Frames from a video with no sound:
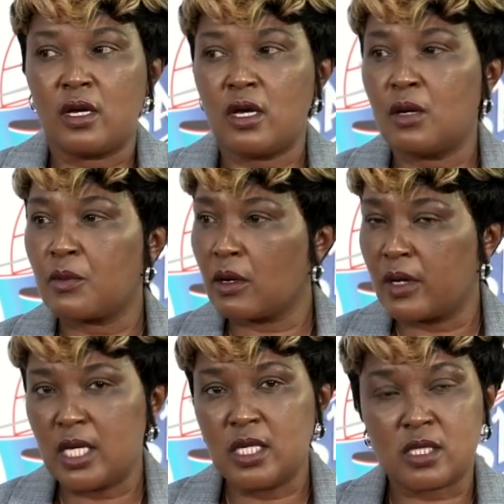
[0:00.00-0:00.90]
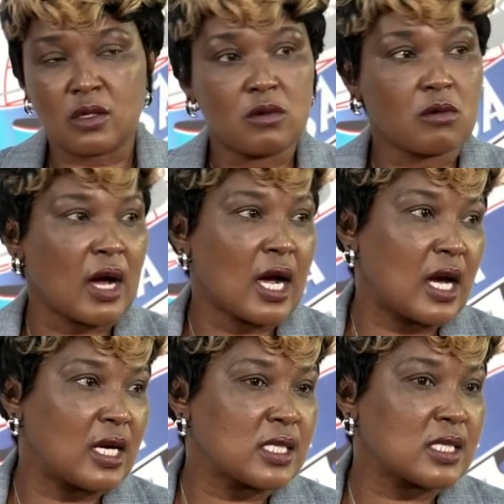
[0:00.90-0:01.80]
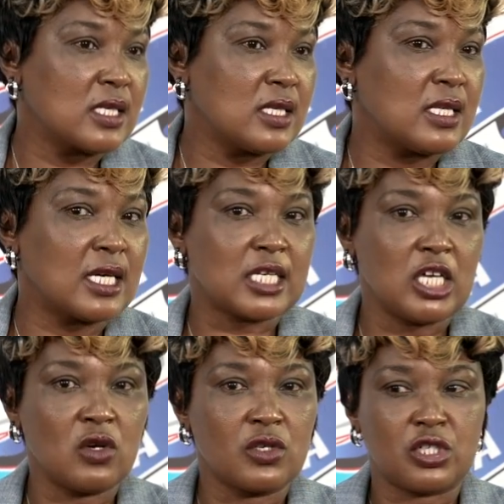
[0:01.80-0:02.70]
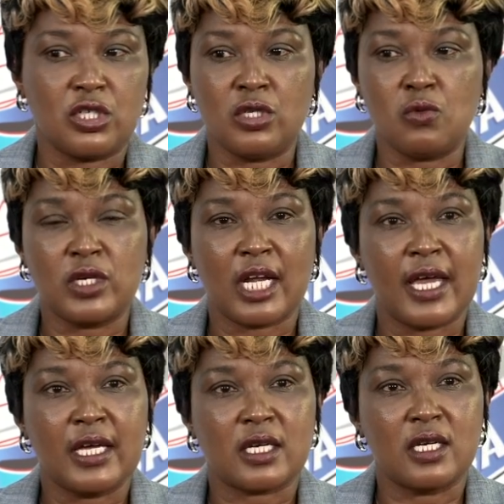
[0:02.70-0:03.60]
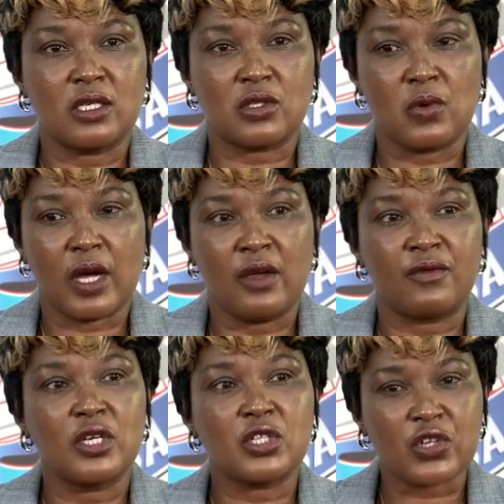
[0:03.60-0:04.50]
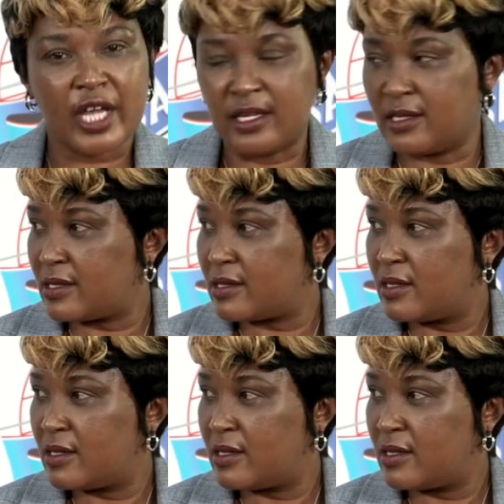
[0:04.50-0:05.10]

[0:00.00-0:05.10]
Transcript: employees or workers that he or she would like to have trained.